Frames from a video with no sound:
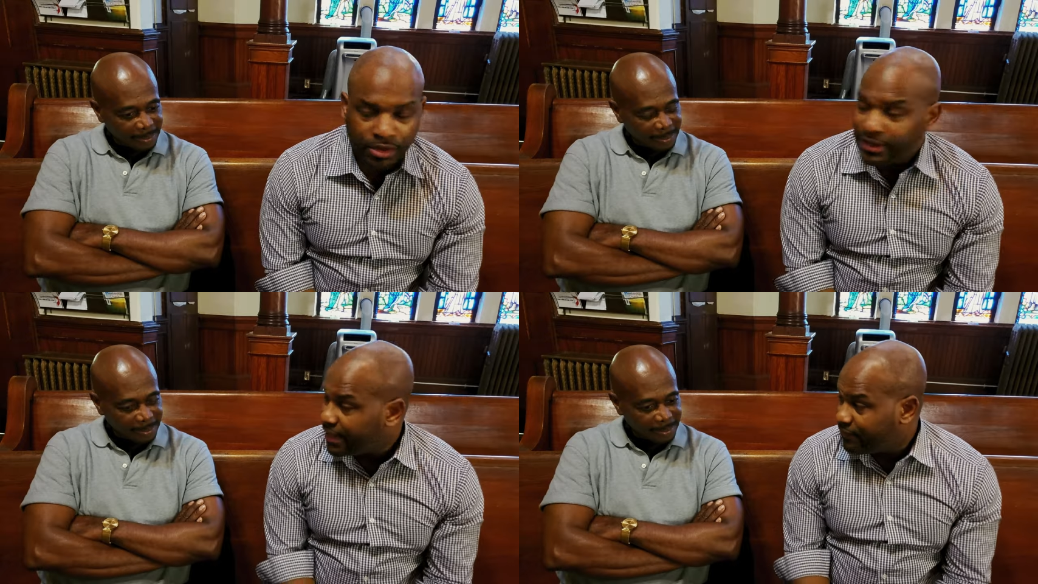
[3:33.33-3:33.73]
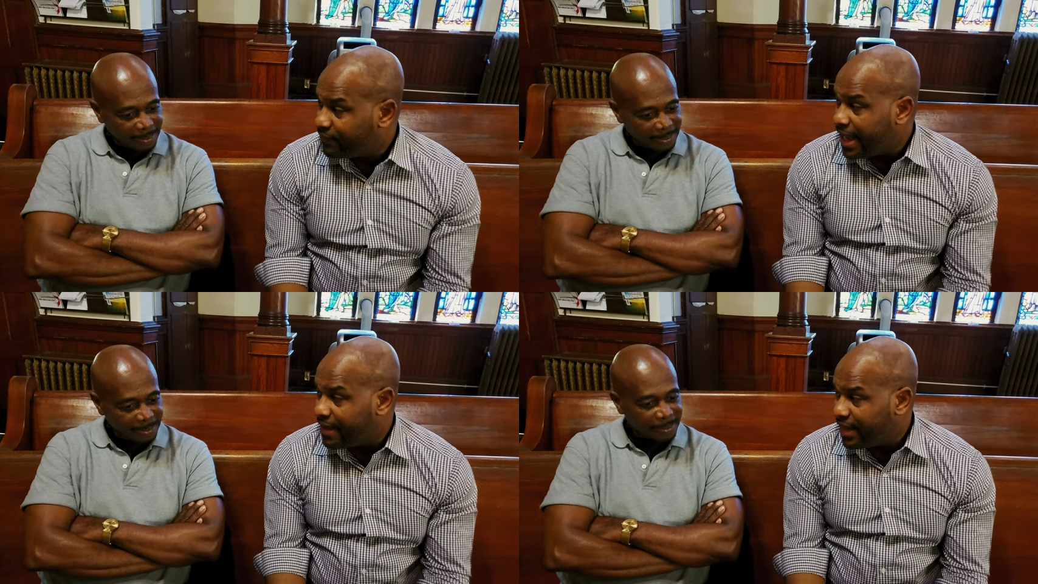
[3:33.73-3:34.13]
Speaker 1: We only have
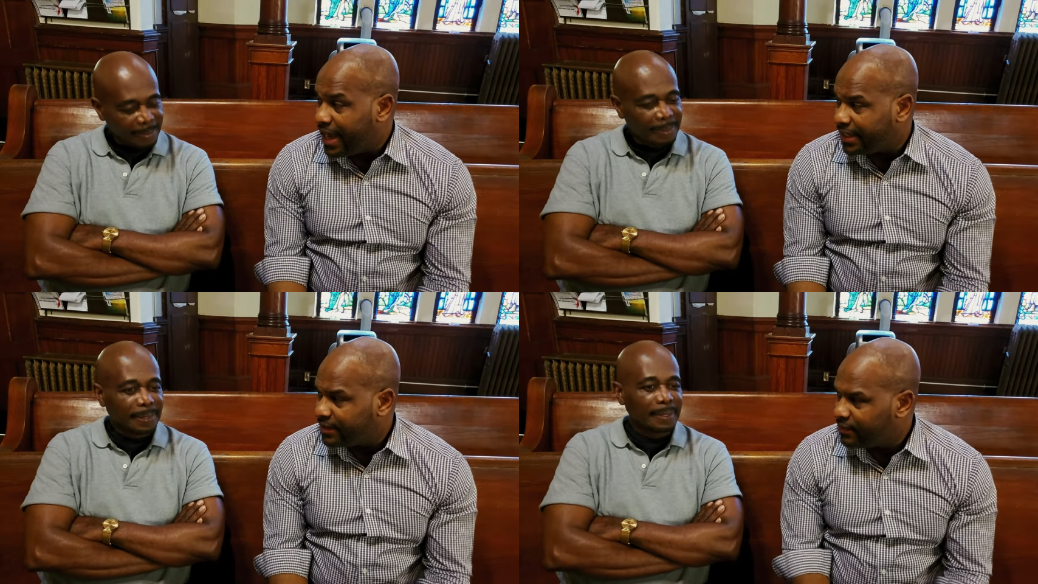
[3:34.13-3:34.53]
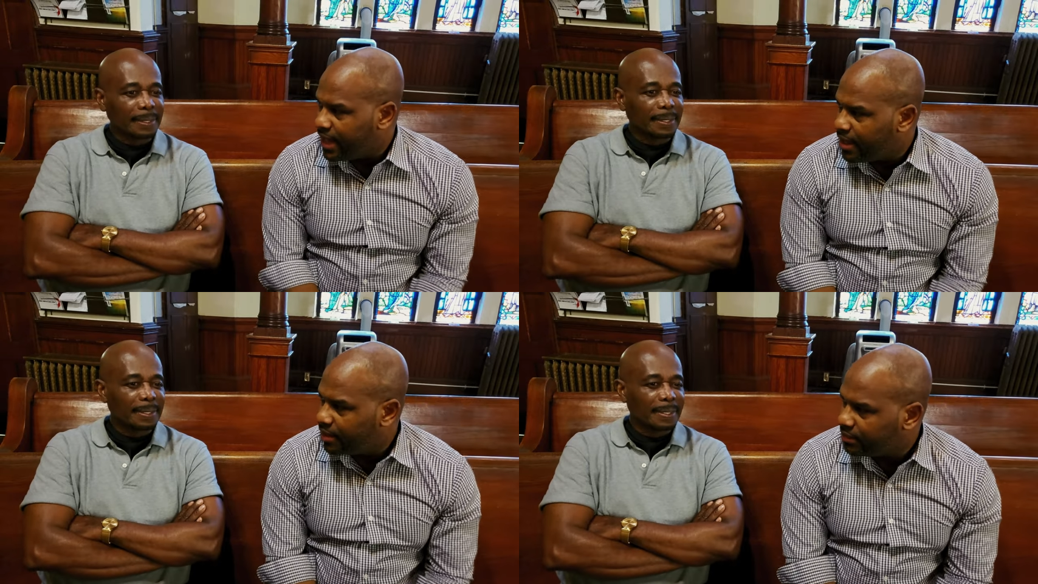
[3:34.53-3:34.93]
five active
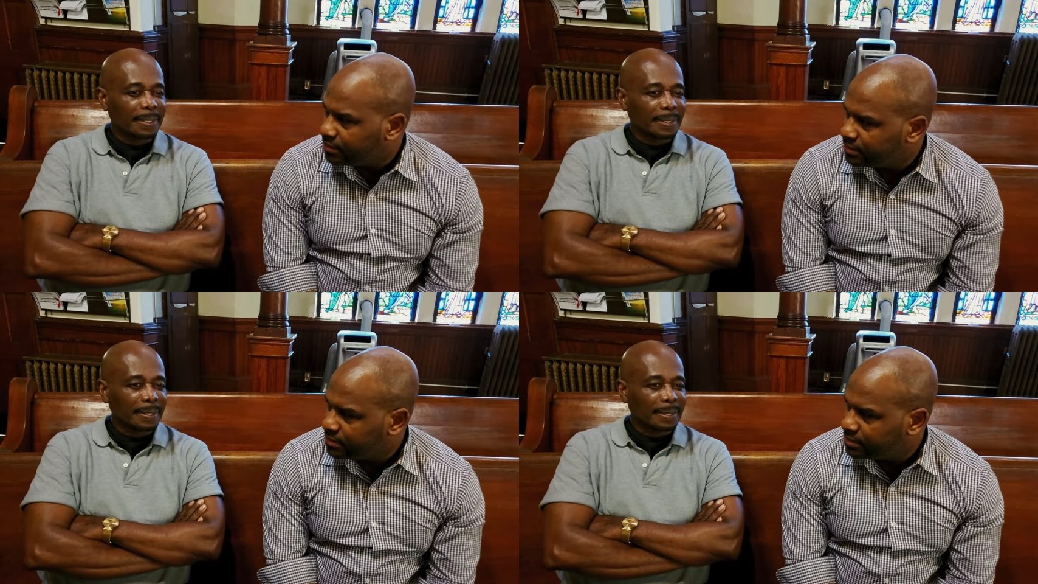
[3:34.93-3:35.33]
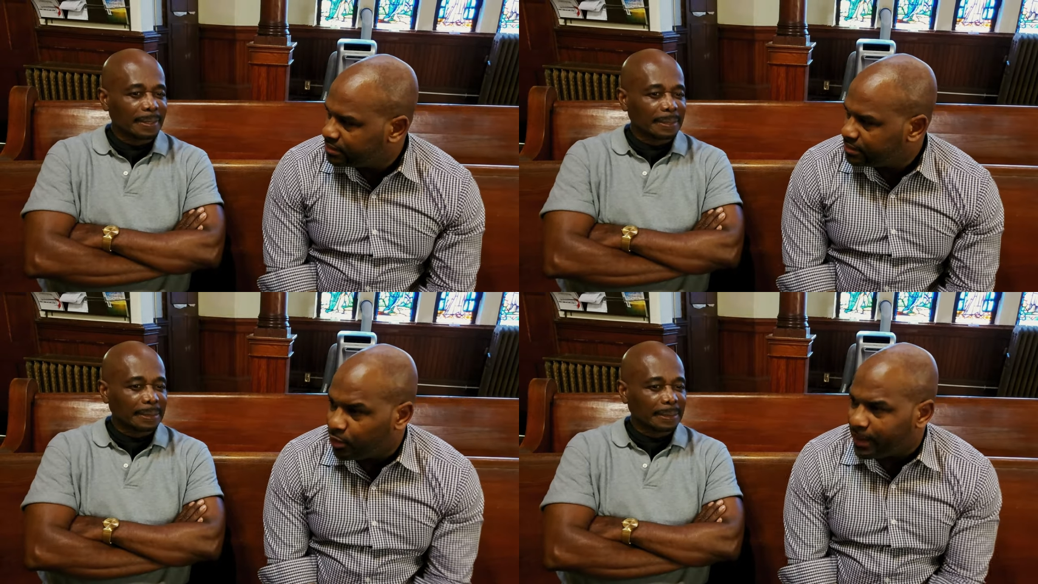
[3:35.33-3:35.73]
now.
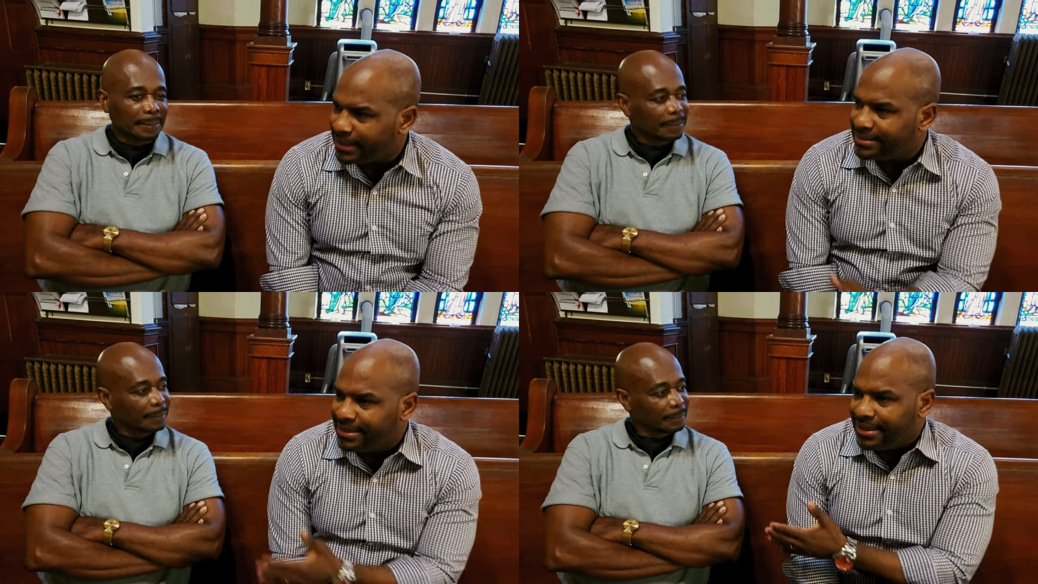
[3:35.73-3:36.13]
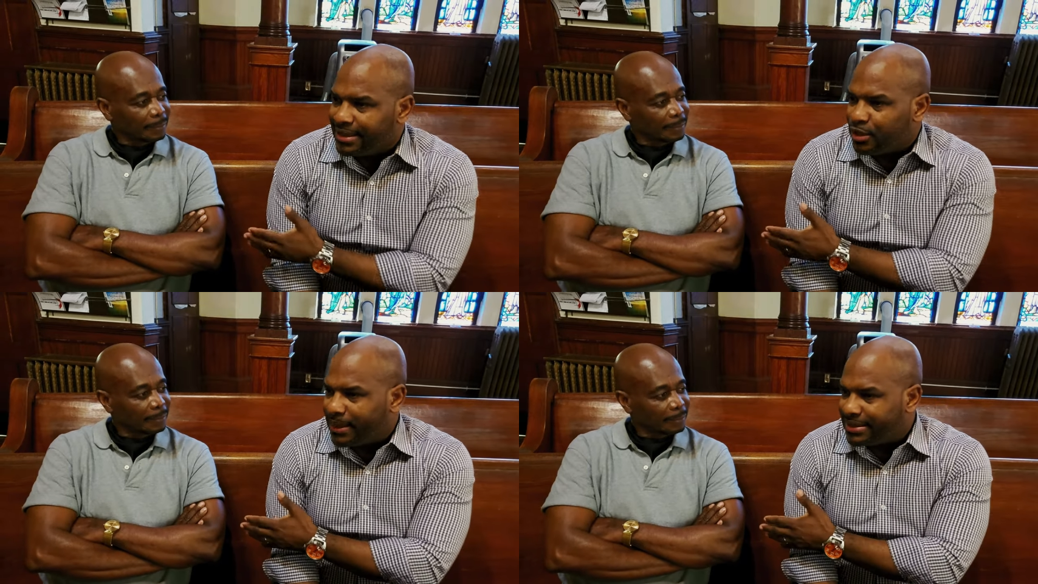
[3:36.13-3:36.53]
Nobody,
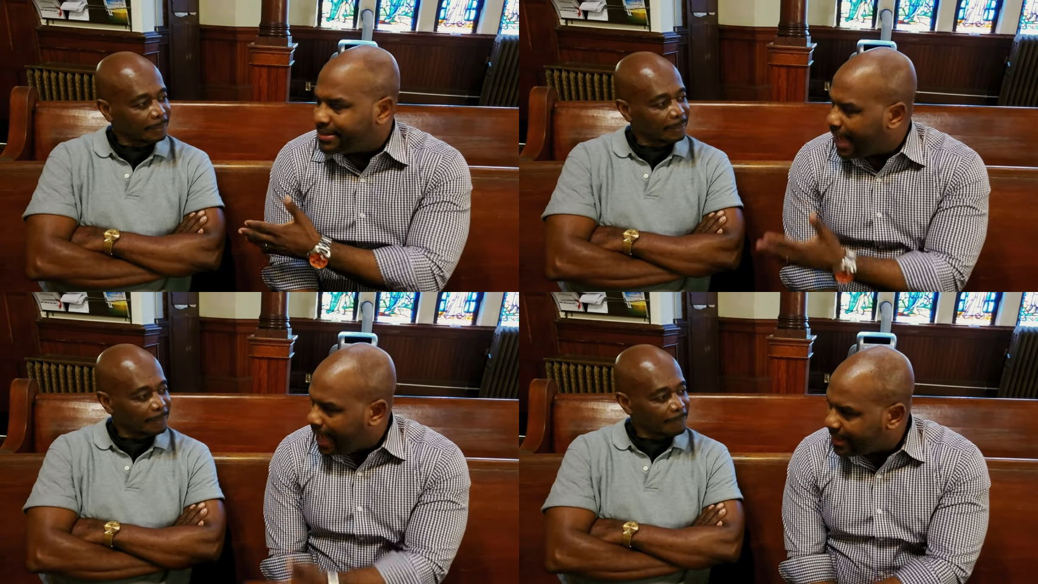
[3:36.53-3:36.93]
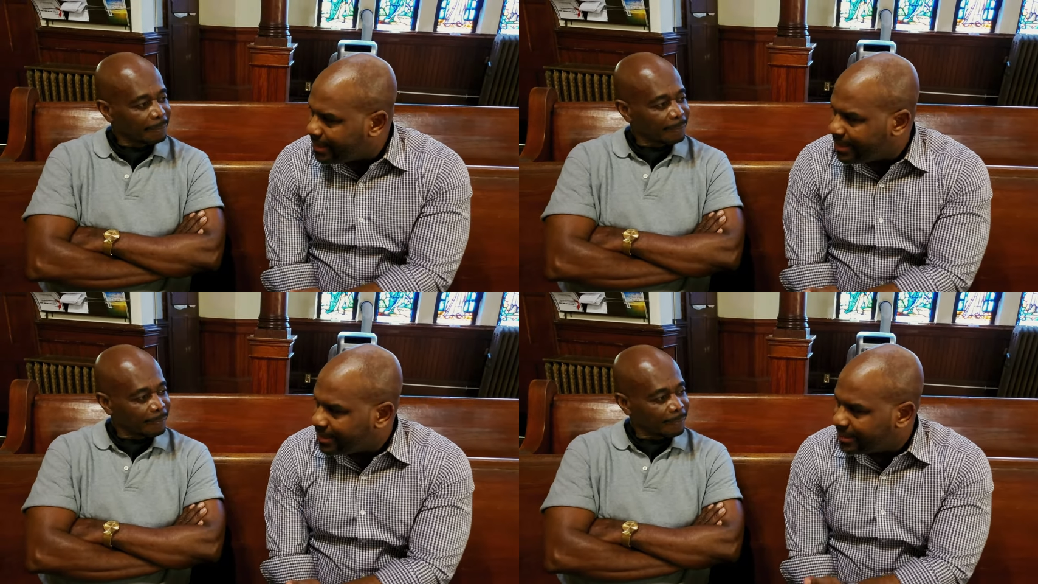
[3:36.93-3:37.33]
nobody's
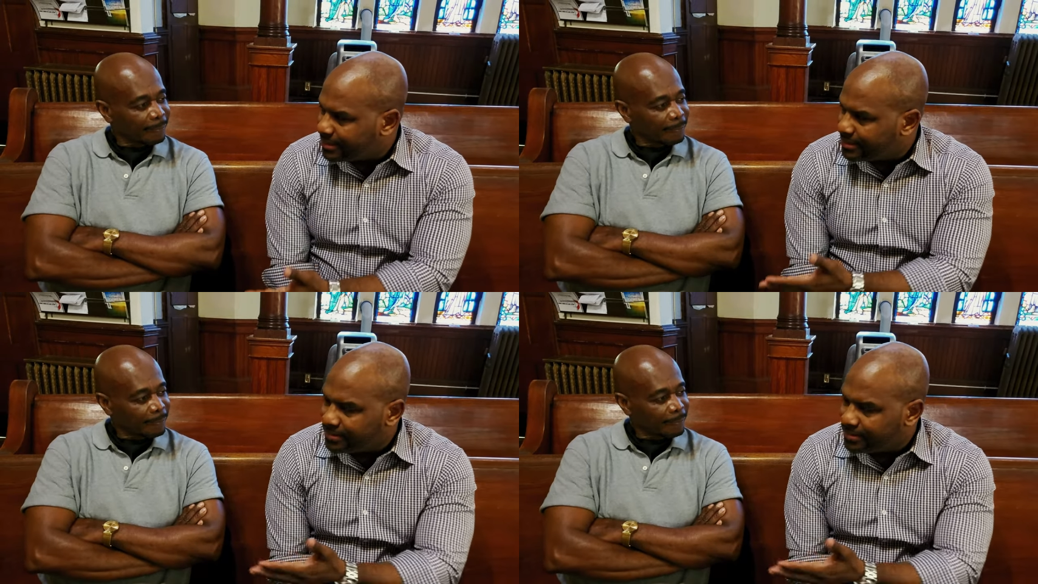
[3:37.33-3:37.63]
tithing.